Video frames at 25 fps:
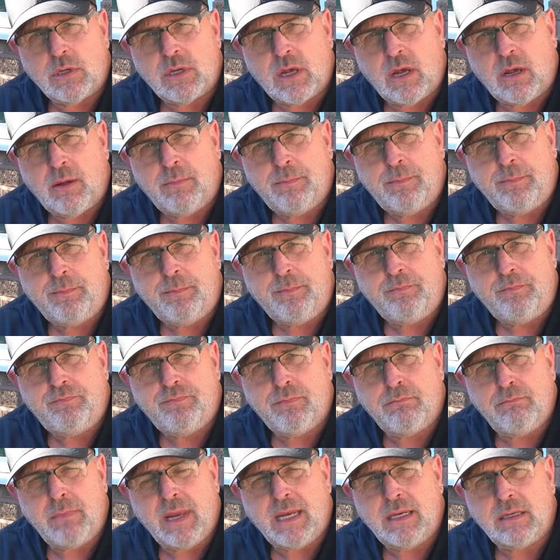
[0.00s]
was a
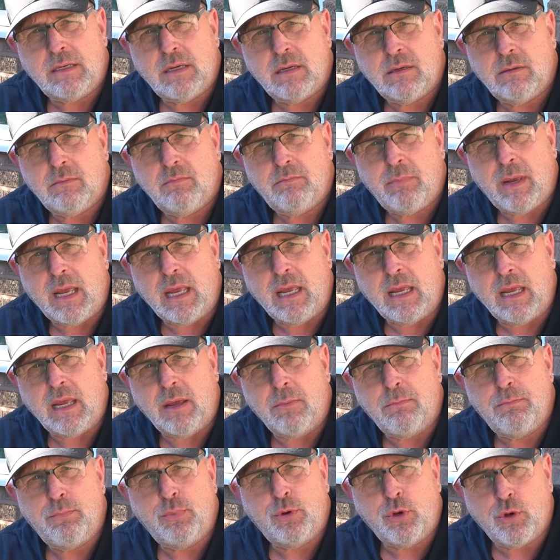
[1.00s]
mint
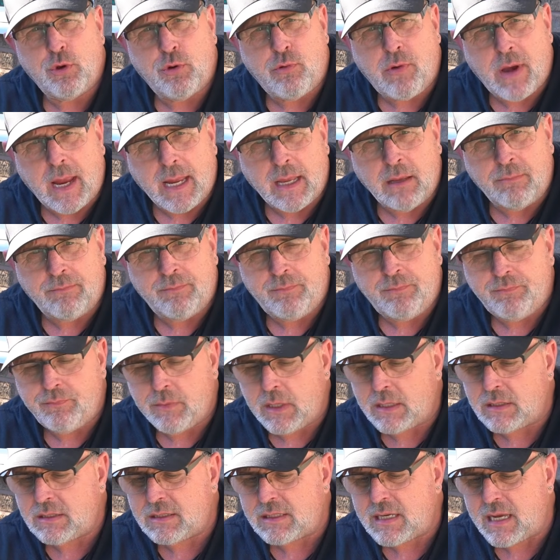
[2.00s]
pea puree,
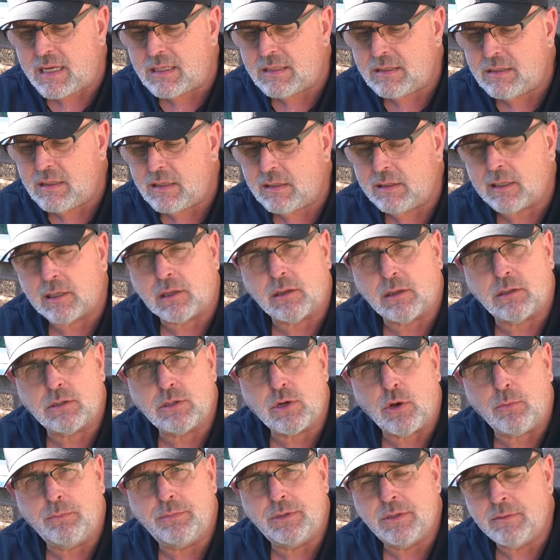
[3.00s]
it says, in little
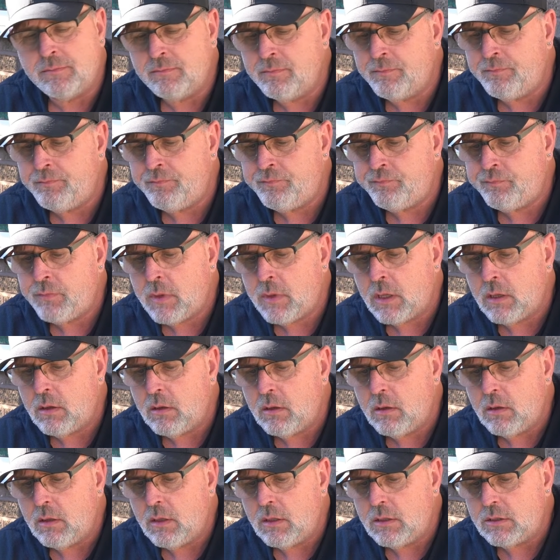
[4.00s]
tubs.
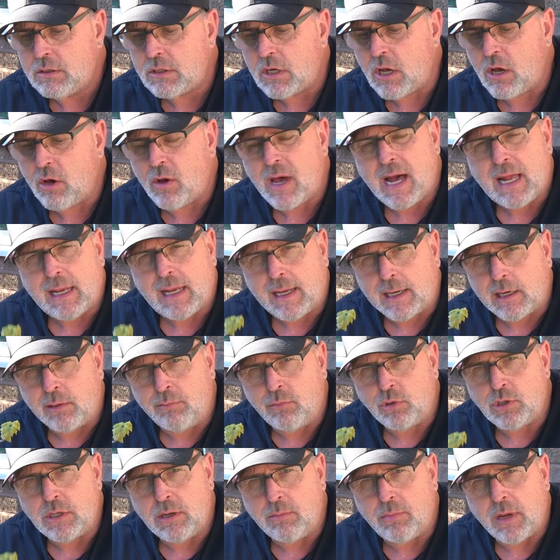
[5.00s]
So I
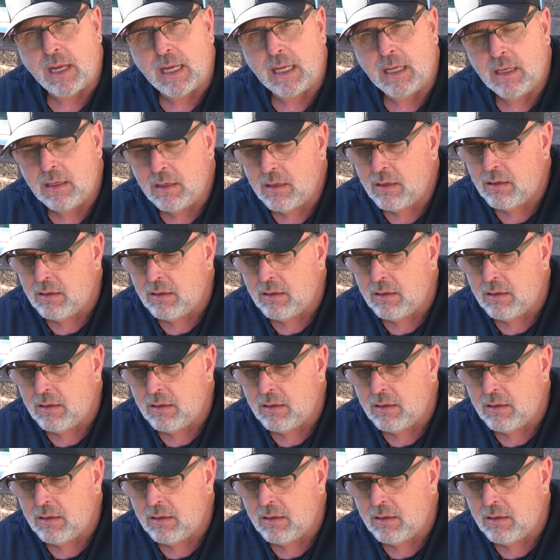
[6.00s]
like a mushy pea.